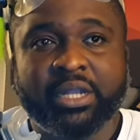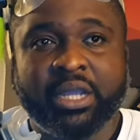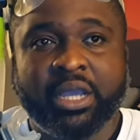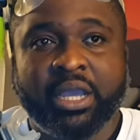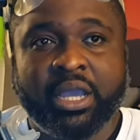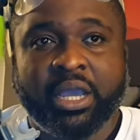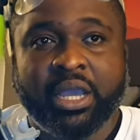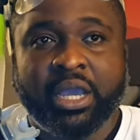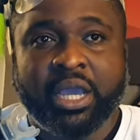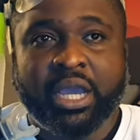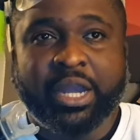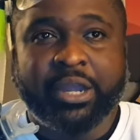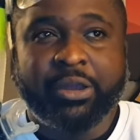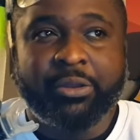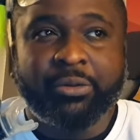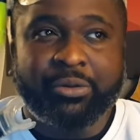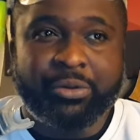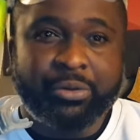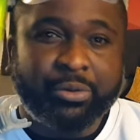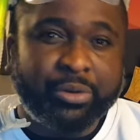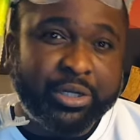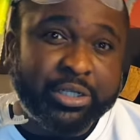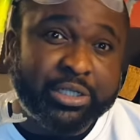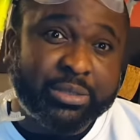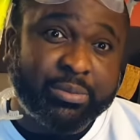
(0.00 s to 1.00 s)
I don't do
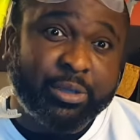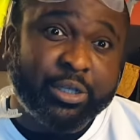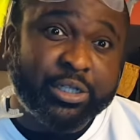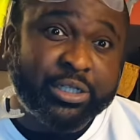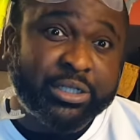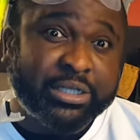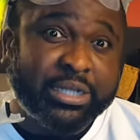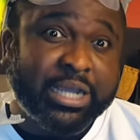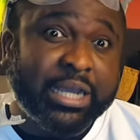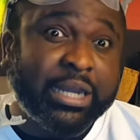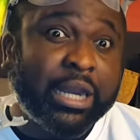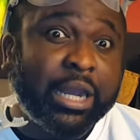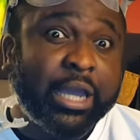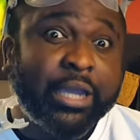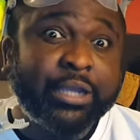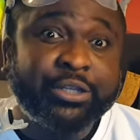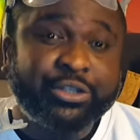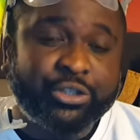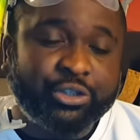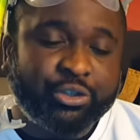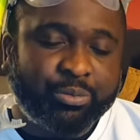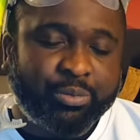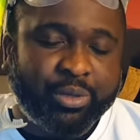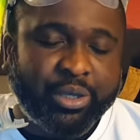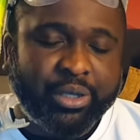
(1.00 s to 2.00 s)
it as much as I'd like
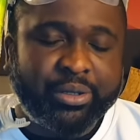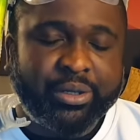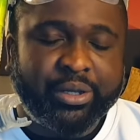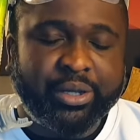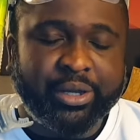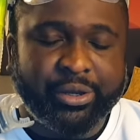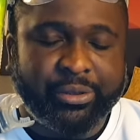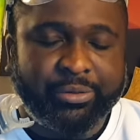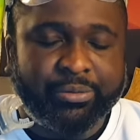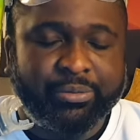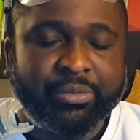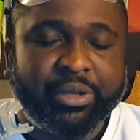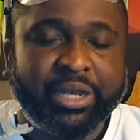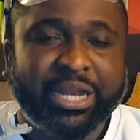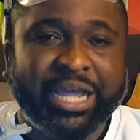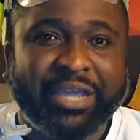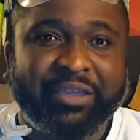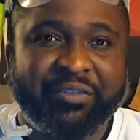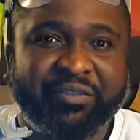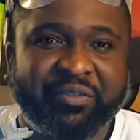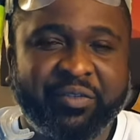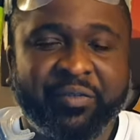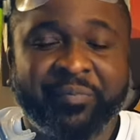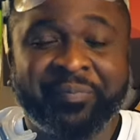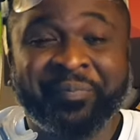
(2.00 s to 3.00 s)
to, but you know,
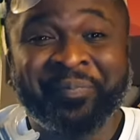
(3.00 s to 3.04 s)
life.